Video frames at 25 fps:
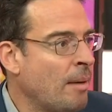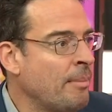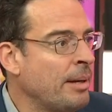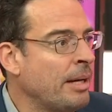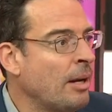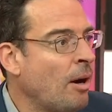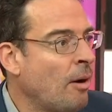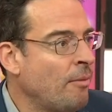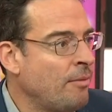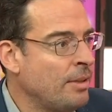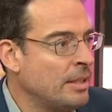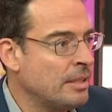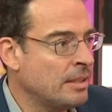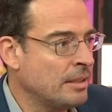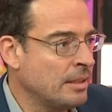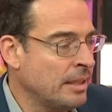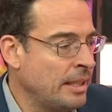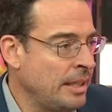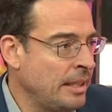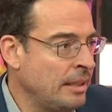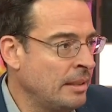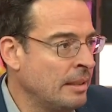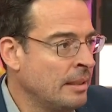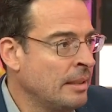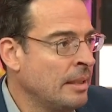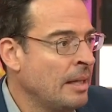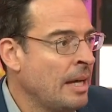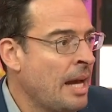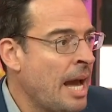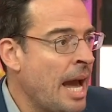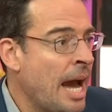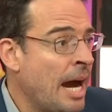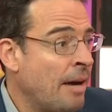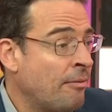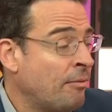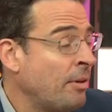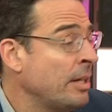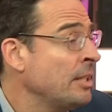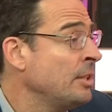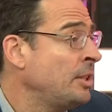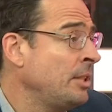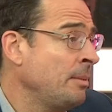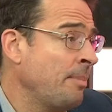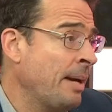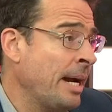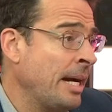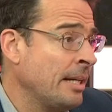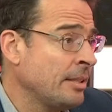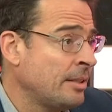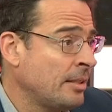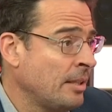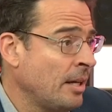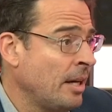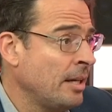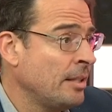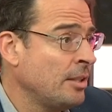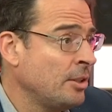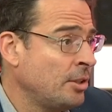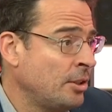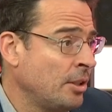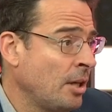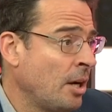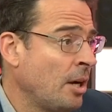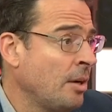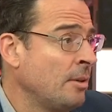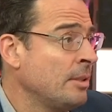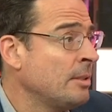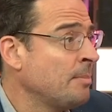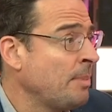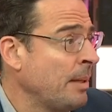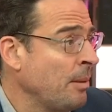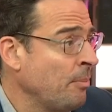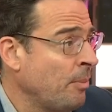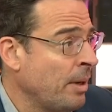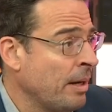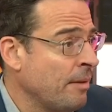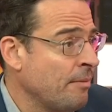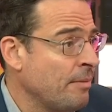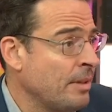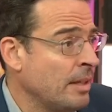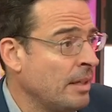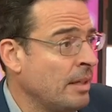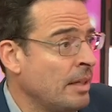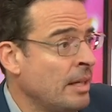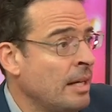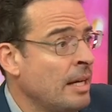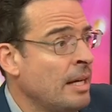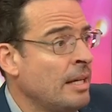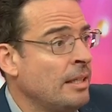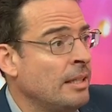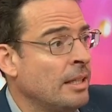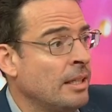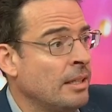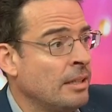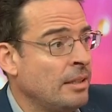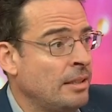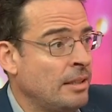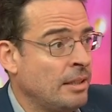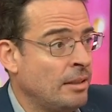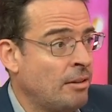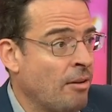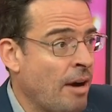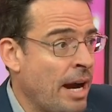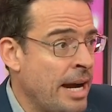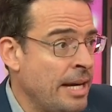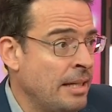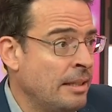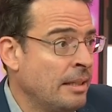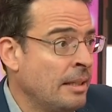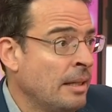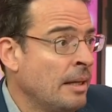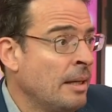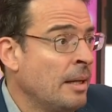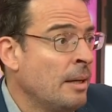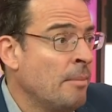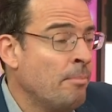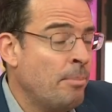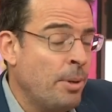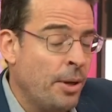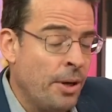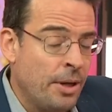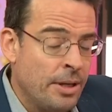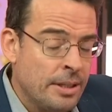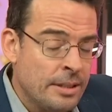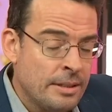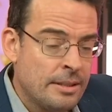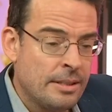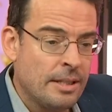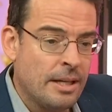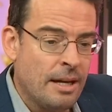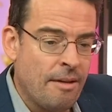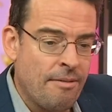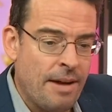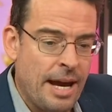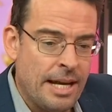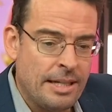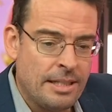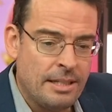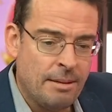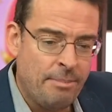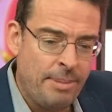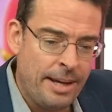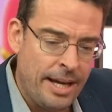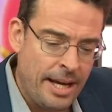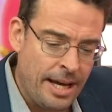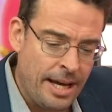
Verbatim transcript: I mean, obviously, our friendship outside the show has been one of the, the, the great burdens that I've had to